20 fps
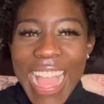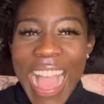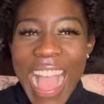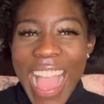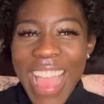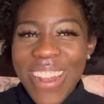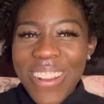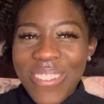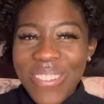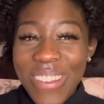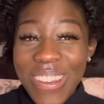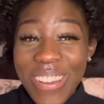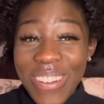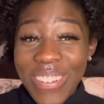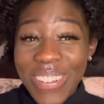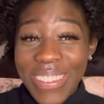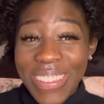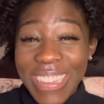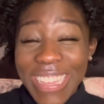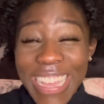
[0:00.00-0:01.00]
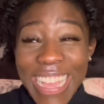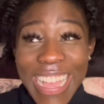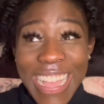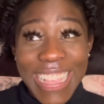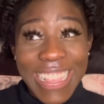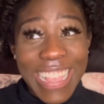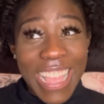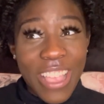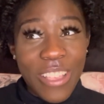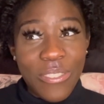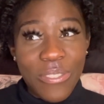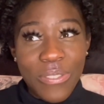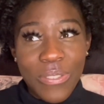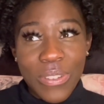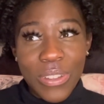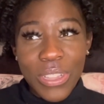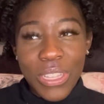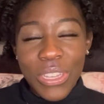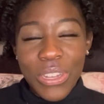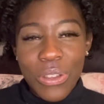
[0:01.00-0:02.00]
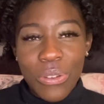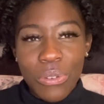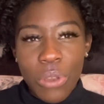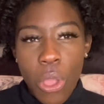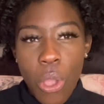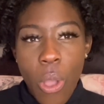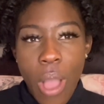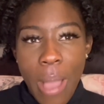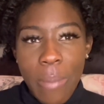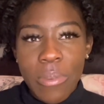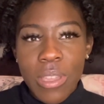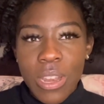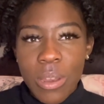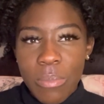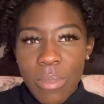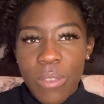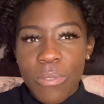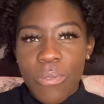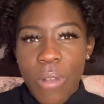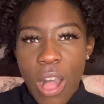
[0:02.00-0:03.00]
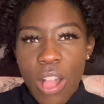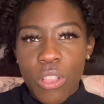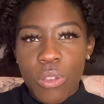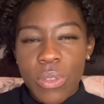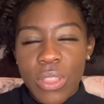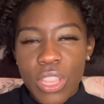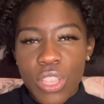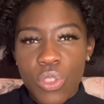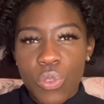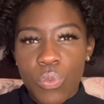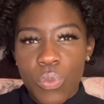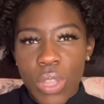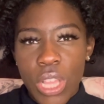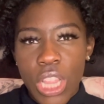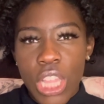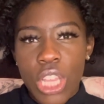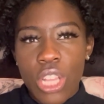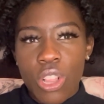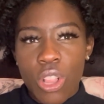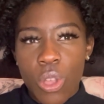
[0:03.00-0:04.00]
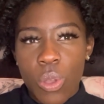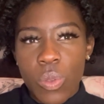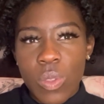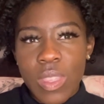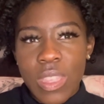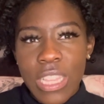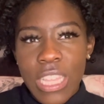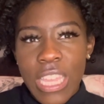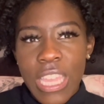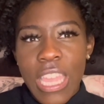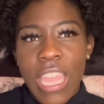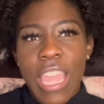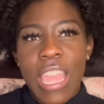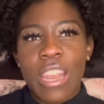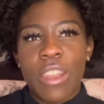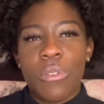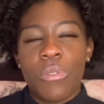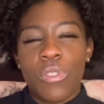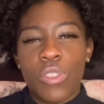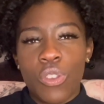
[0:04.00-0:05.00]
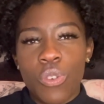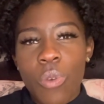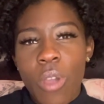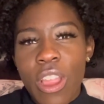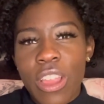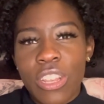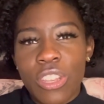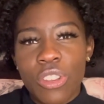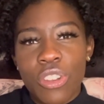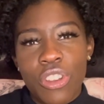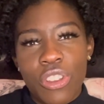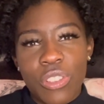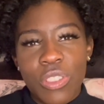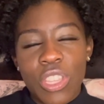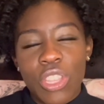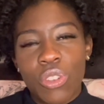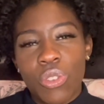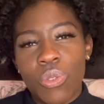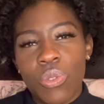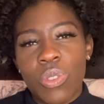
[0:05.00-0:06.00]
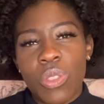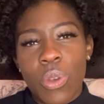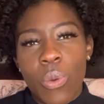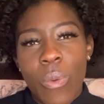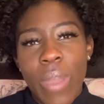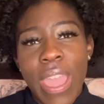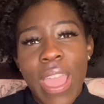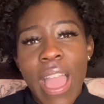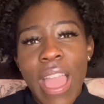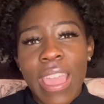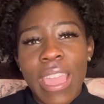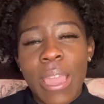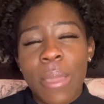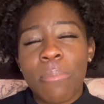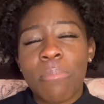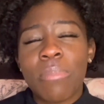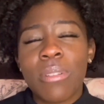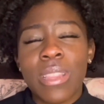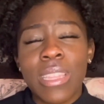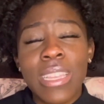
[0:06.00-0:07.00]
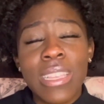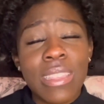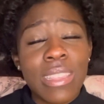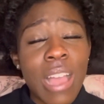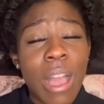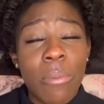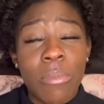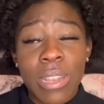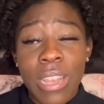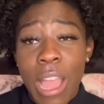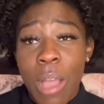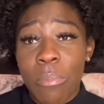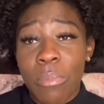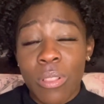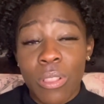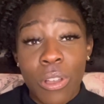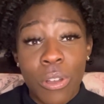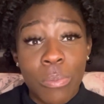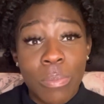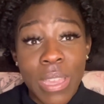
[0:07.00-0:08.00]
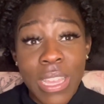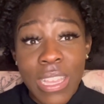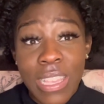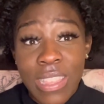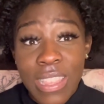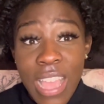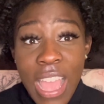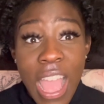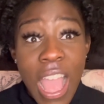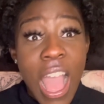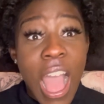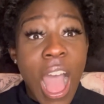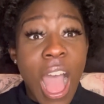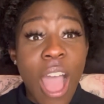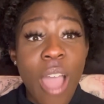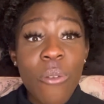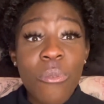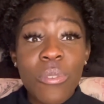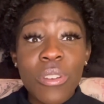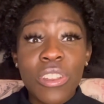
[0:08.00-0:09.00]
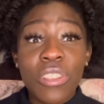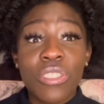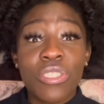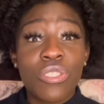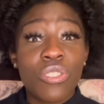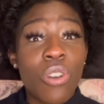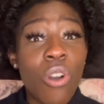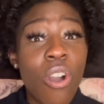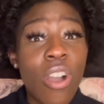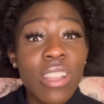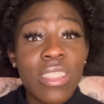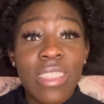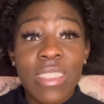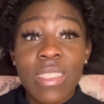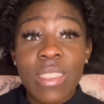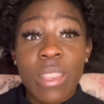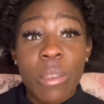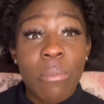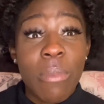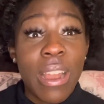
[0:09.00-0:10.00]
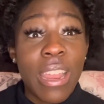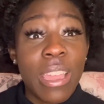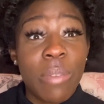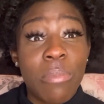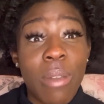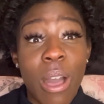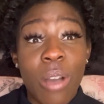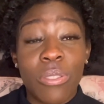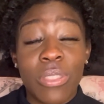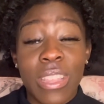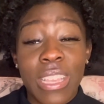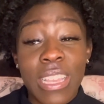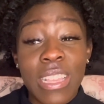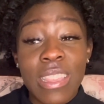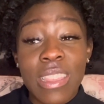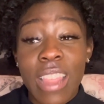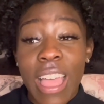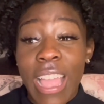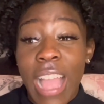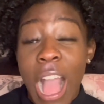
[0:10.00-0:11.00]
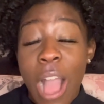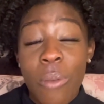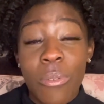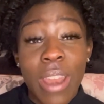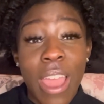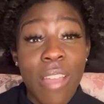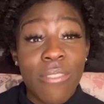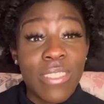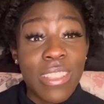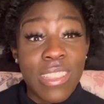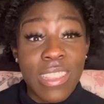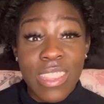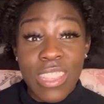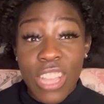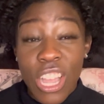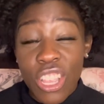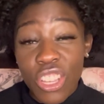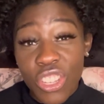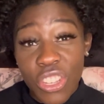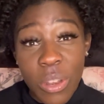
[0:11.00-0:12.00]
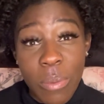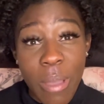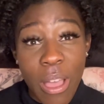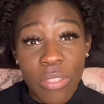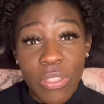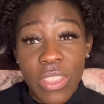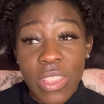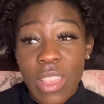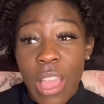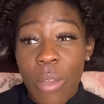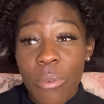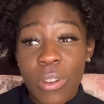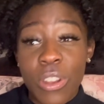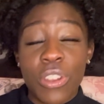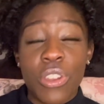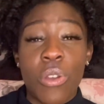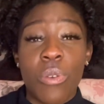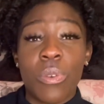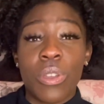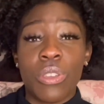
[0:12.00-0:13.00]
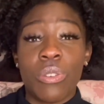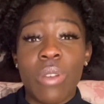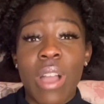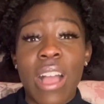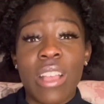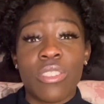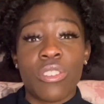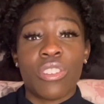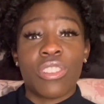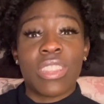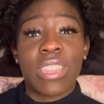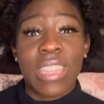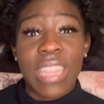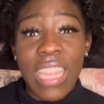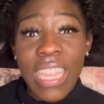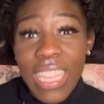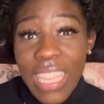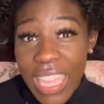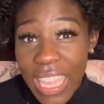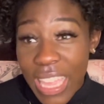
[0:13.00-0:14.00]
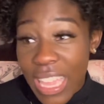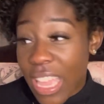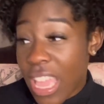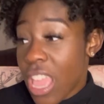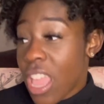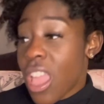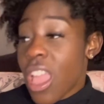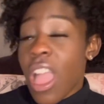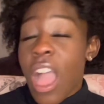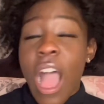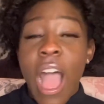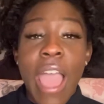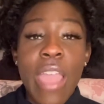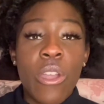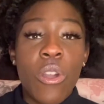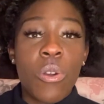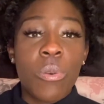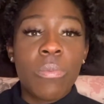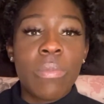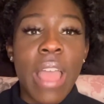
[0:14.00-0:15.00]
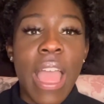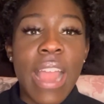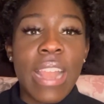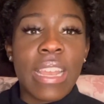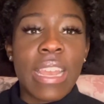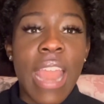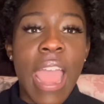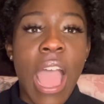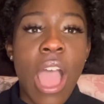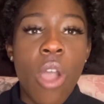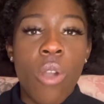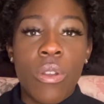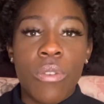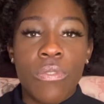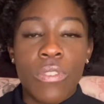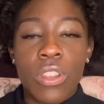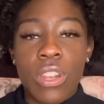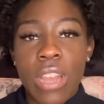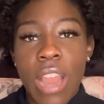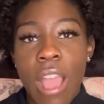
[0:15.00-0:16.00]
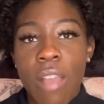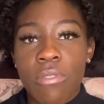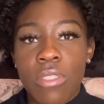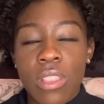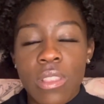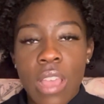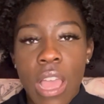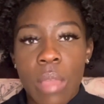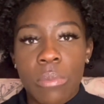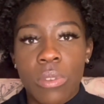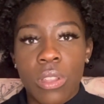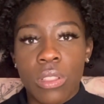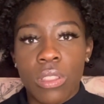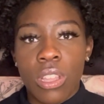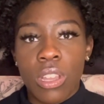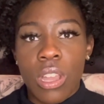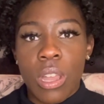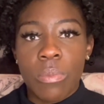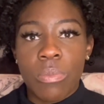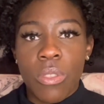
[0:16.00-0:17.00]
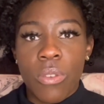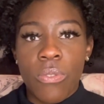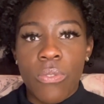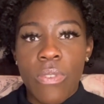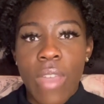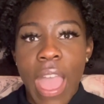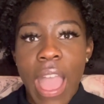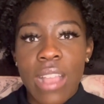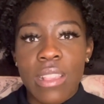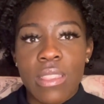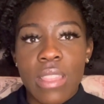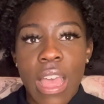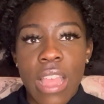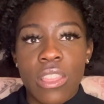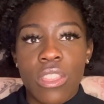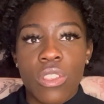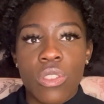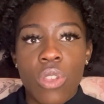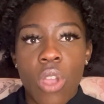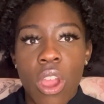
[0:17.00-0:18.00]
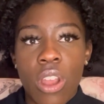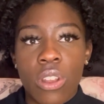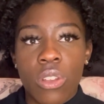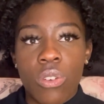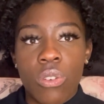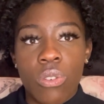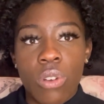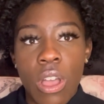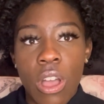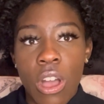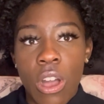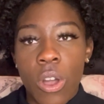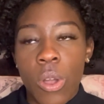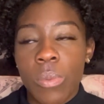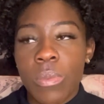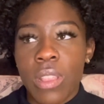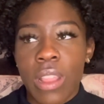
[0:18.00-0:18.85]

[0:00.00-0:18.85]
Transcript: I don't know, you guys. I really don't know. I'm going to be following this really closely. And if you are into nursing news the way I am, please comment down below, because I want to talk to somebody about this. Like, I want to have discussion about this. I want to know what you guys are thinking. I hope that now, if you didn't have the time to look up the facts, that this article helped.